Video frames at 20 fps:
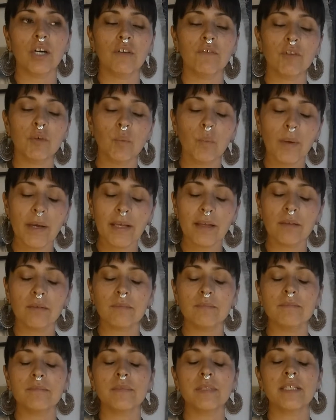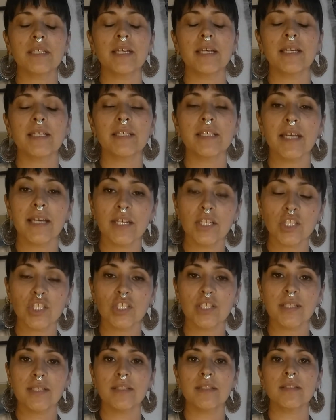overwhelmed and
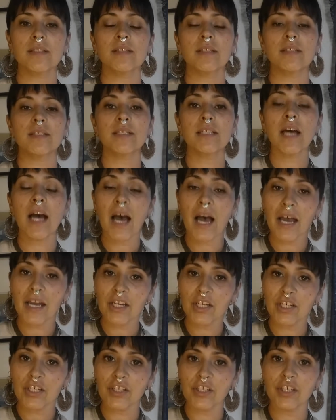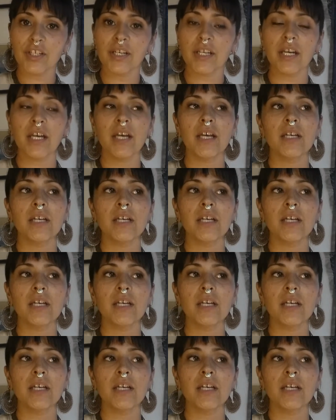anxious and tired.